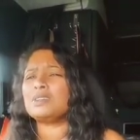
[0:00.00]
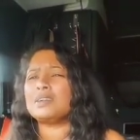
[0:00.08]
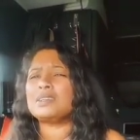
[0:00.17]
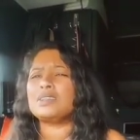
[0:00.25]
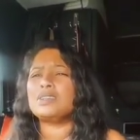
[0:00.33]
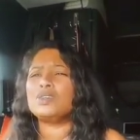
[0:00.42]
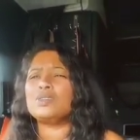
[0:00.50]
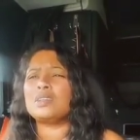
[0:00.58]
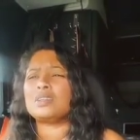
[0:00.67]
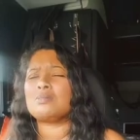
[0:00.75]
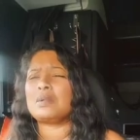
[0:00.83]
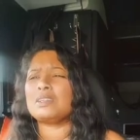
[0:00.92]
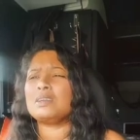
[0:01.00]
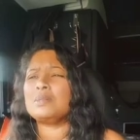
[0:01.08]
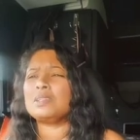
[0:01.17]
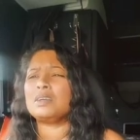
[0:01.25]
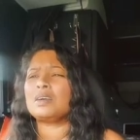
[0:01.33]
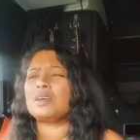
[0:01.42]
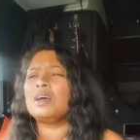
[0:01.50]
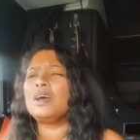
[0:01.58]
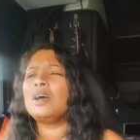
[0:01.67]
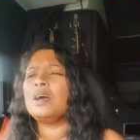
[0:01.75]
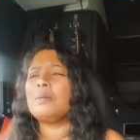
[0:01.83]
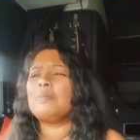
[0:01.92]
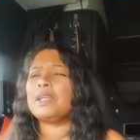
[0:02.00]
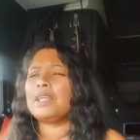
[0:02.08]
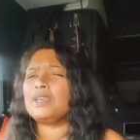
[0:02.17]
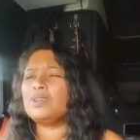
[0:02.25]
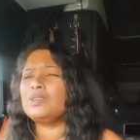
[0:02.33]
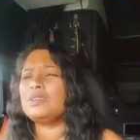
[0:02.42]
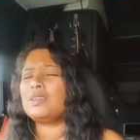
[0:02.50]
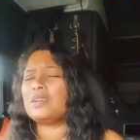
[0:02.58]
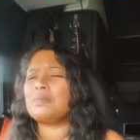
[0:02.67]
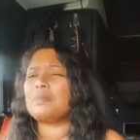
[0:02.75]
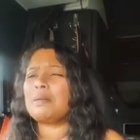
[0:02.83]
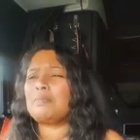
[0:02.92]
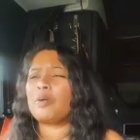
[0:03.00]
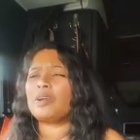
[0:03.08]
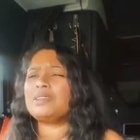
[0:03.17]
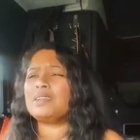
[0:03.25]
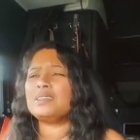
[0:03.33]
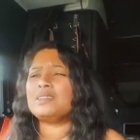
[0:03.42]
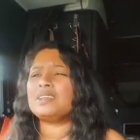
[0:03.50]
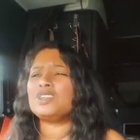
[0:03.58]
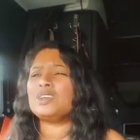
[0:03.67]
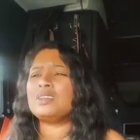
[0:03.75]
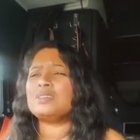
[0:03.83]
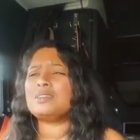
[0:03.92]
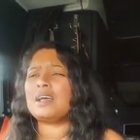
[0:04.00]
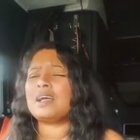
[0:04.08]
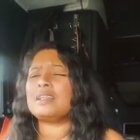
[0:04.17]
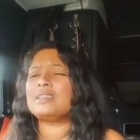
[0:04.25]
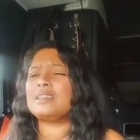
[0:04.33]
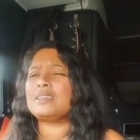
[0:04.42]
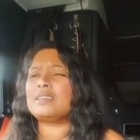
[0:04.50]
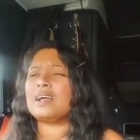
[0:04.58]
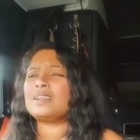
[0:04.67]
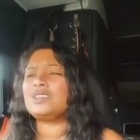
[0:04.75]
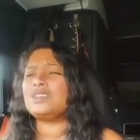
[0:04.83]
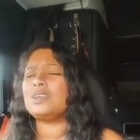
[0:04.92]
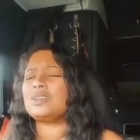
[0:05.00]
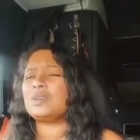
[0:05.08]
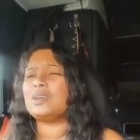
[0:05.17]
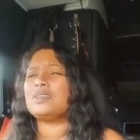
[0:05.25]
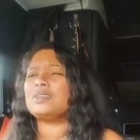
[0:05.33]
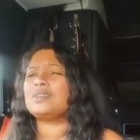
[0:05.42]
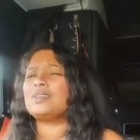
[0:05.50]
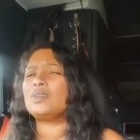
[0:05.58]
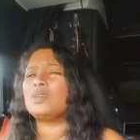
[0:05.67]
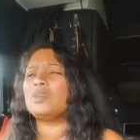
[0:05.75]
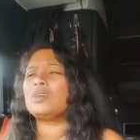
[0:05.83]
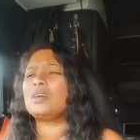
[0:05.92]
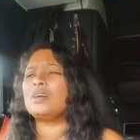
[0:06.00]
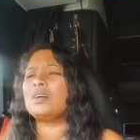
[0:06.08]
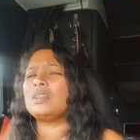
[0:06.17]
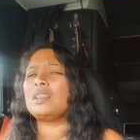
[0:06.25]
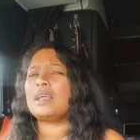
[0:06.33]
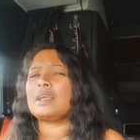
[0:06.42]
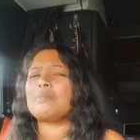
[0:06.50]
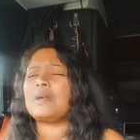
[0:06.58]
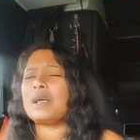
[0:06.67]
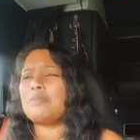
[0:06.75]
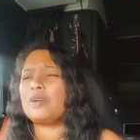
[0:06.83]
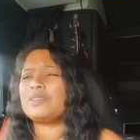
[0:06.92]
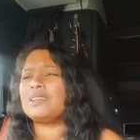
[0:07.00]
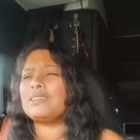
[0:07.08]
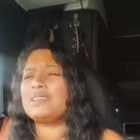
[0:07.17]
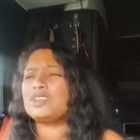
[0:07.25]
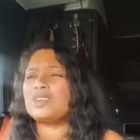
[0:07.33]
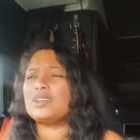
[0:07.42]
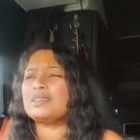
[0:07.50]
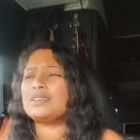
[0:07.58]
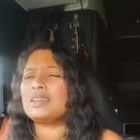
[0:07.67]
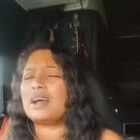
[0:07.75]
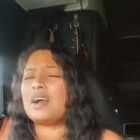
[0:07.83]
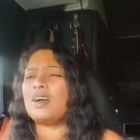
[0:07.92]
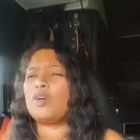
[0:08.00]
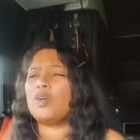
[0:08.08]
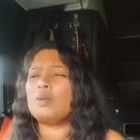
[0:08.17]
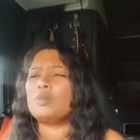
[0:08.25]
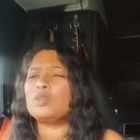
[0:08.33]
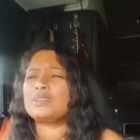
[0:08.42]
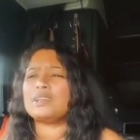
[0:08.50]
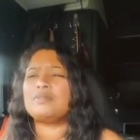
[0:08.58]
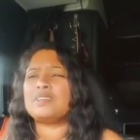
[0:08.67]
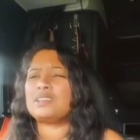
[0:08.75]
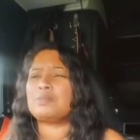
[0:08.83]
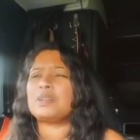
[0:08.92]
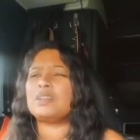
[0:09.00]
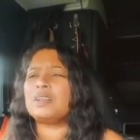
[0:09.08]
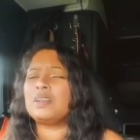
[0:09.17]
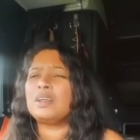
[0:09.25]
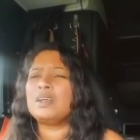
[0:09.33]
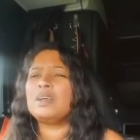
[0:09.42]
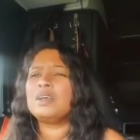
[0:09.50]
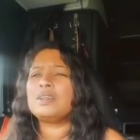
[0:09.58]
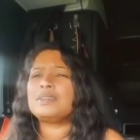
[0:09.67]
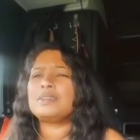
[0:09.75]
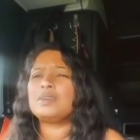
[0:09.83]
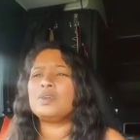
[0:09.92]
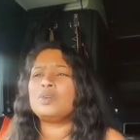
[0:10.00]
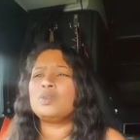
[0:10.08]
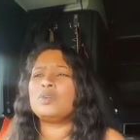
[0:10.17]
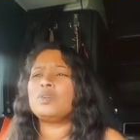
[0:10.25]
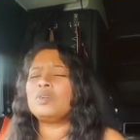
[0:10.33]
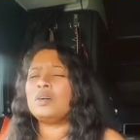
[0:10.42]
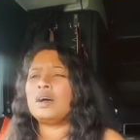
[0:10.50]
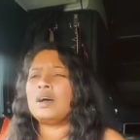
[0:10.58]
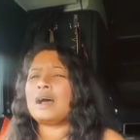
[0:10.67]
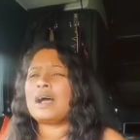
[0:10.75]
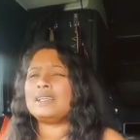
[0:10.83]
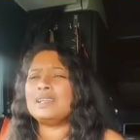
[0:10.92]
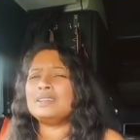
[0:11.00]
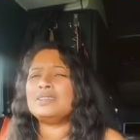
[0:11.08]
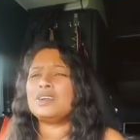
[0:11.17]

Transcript: But I used it on my breast incisions, and that shit is so good. Like, my breast incisions are almost invisible. So I didn't start using that, however, until